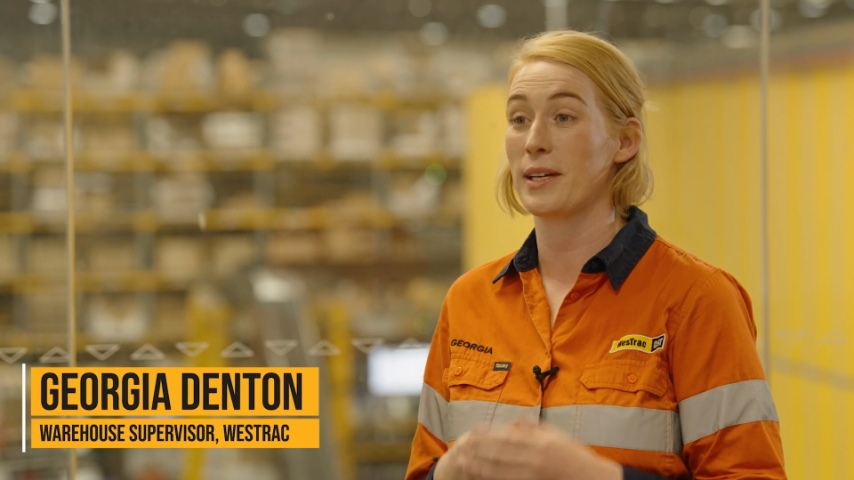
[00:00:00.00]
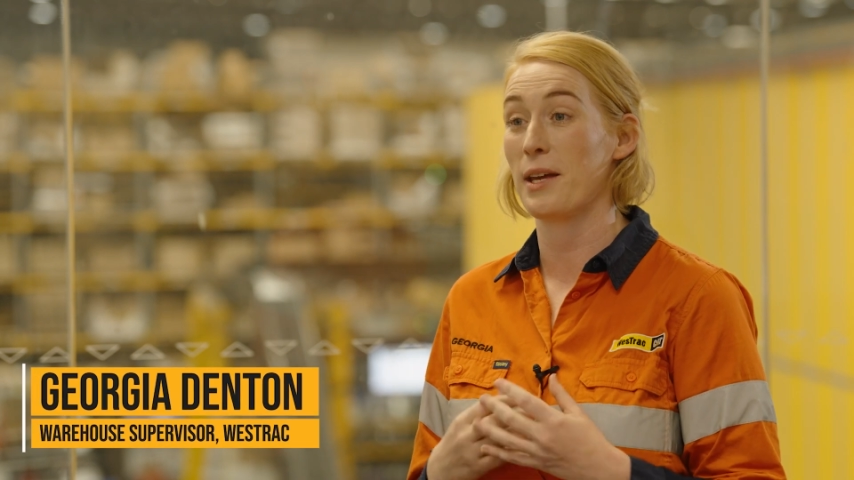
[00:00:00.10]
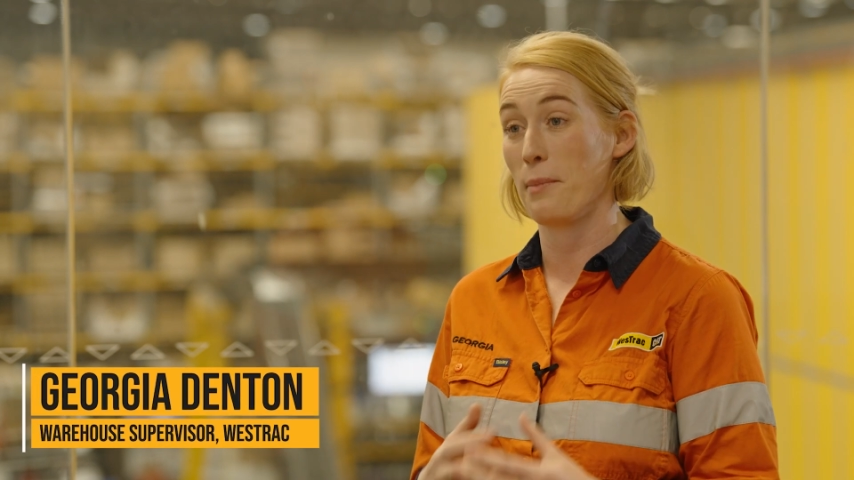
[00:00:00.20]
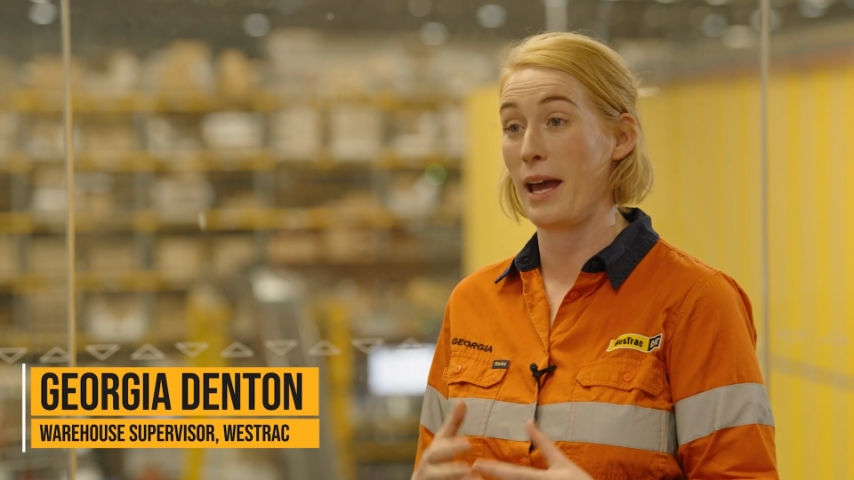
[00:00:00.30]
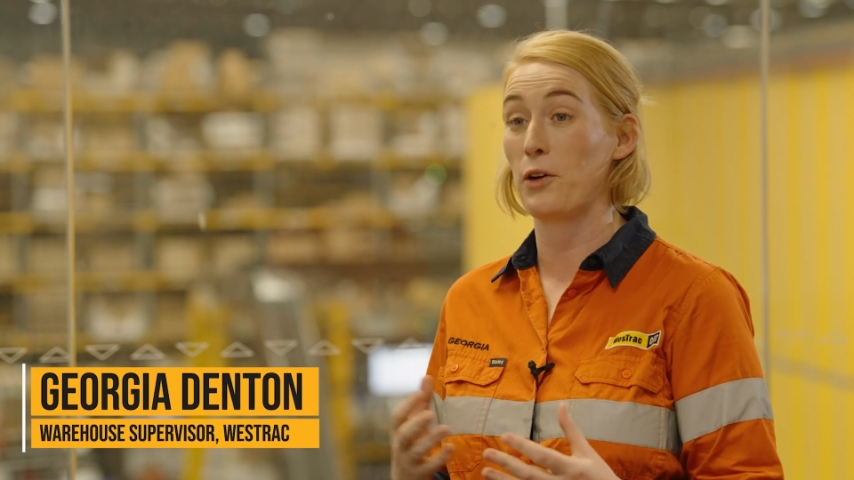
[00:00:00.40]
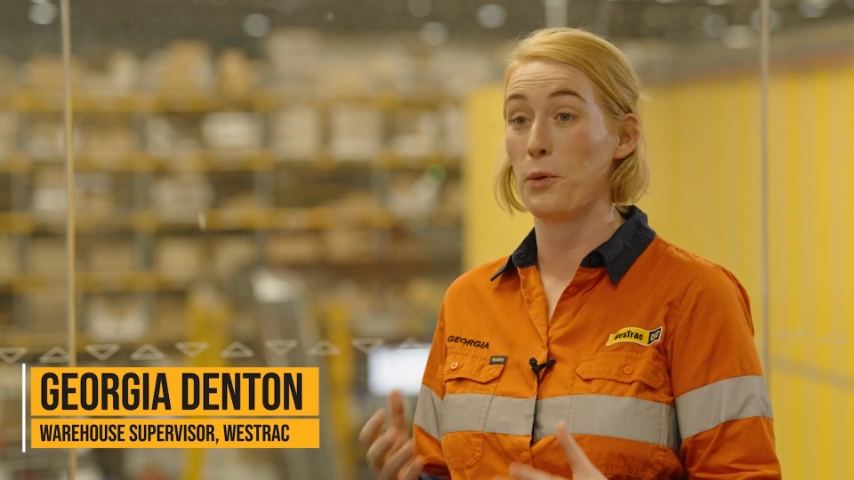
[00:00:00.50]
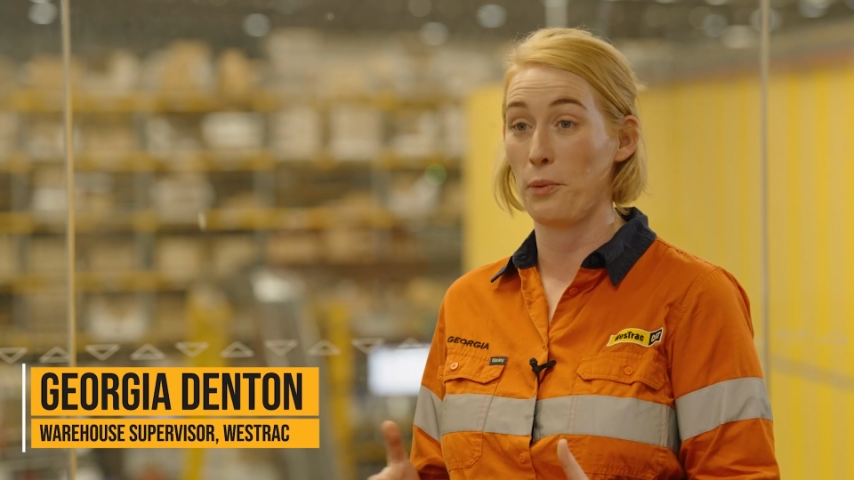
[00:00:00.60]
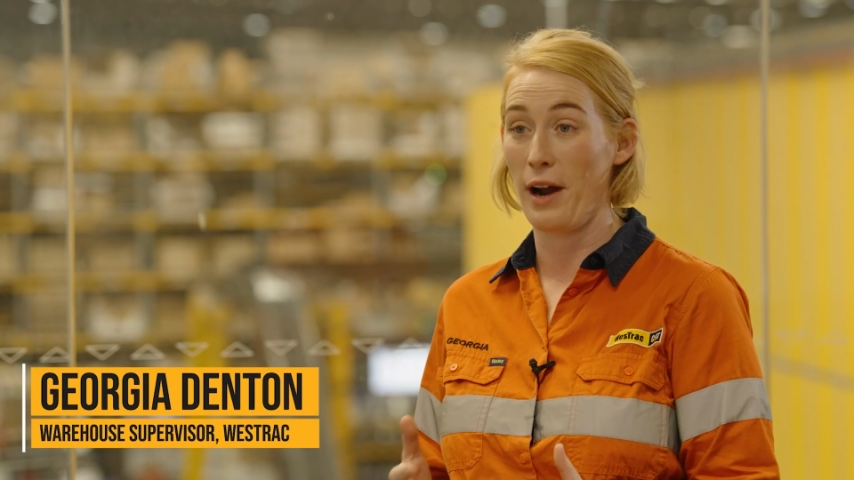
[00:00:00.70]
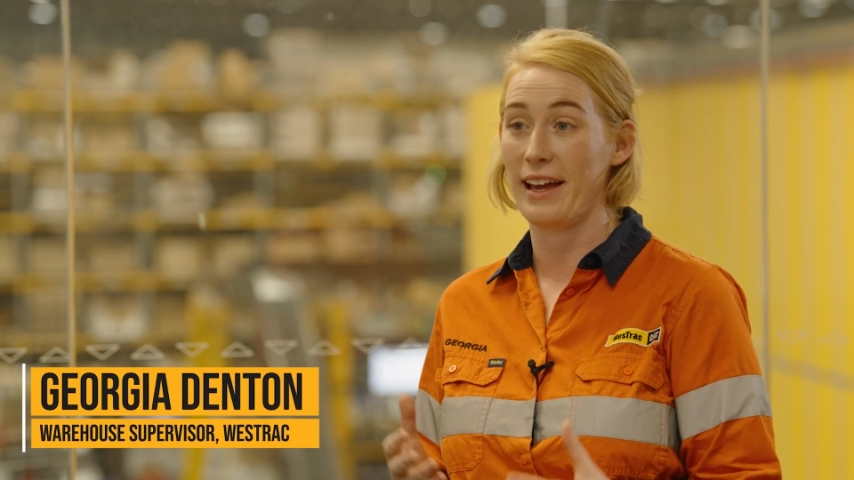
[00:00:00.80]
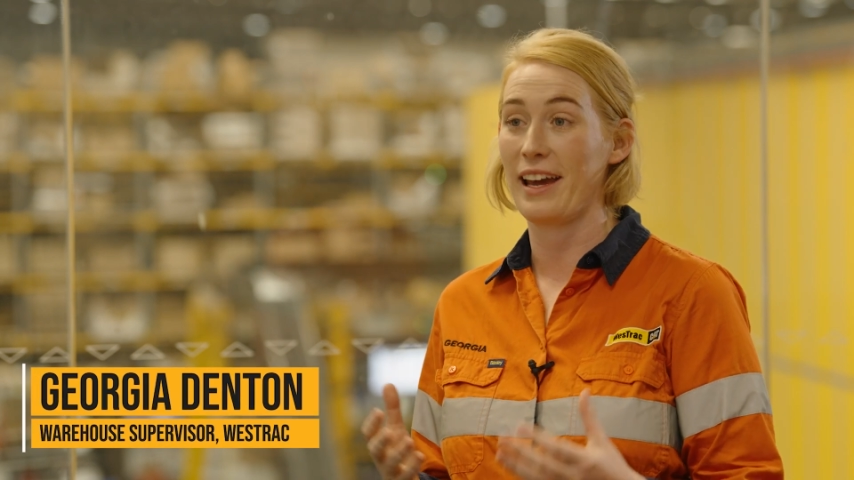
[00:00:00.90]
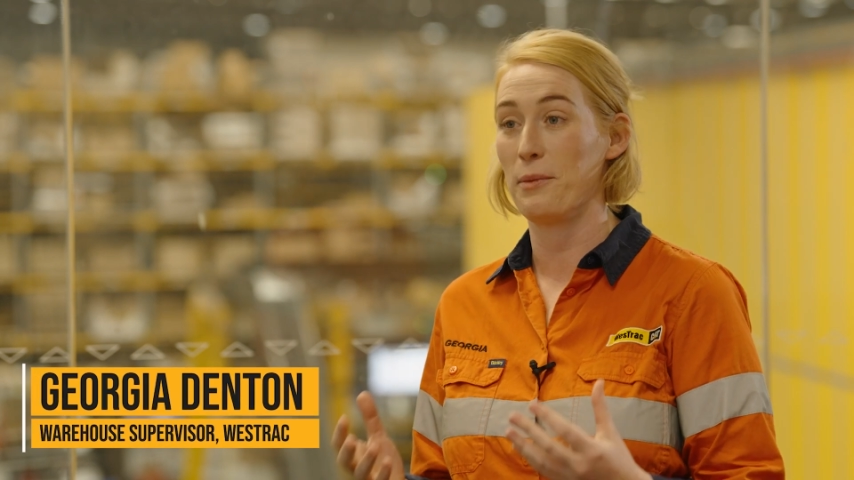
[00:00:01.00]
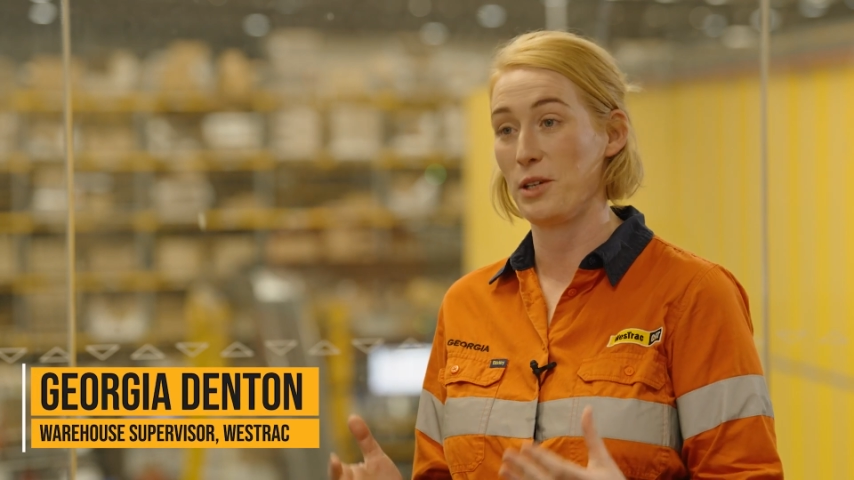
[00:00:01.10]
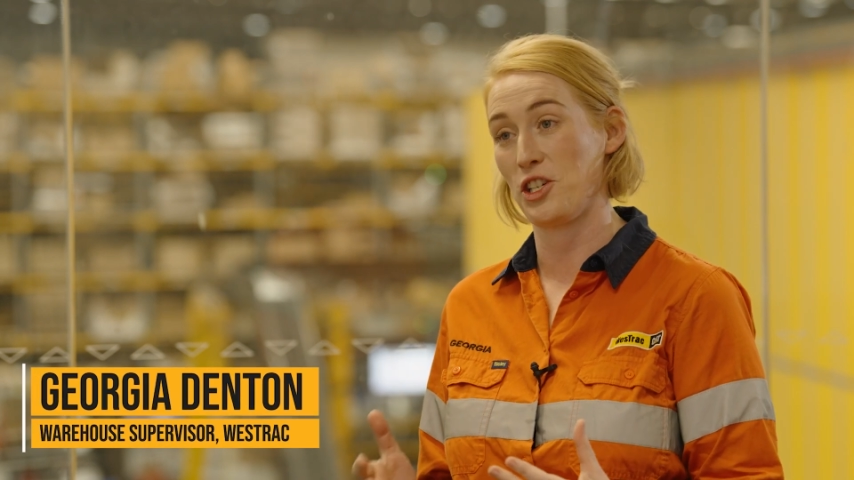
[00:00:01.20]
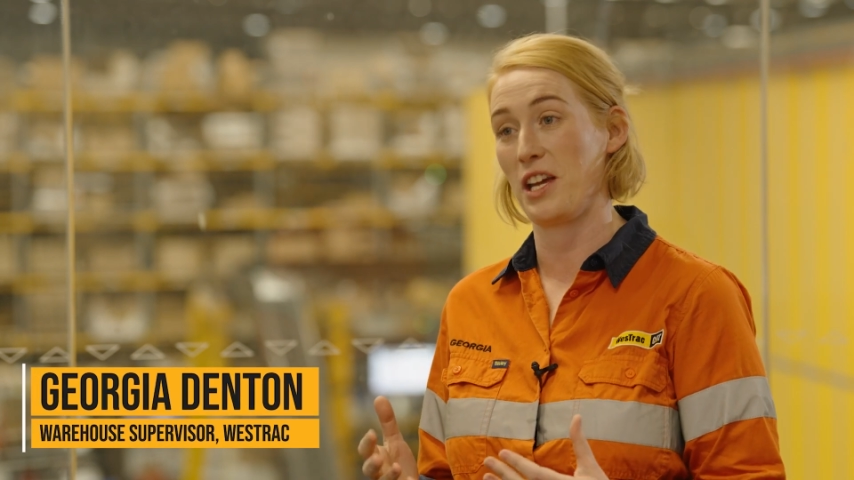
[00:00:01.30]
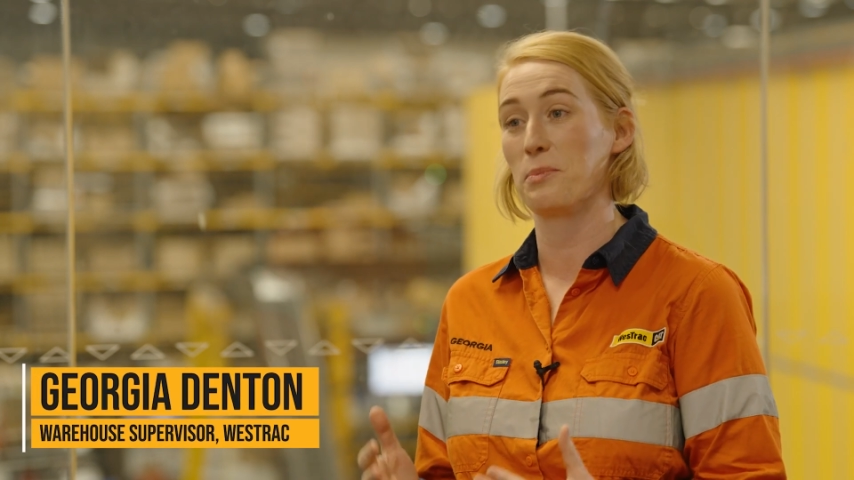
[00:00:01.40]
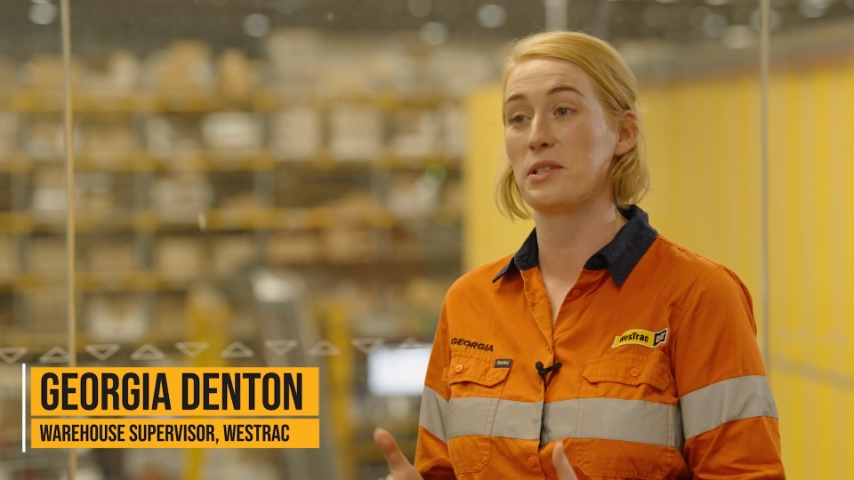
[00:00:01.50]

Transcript: can make or break a machine,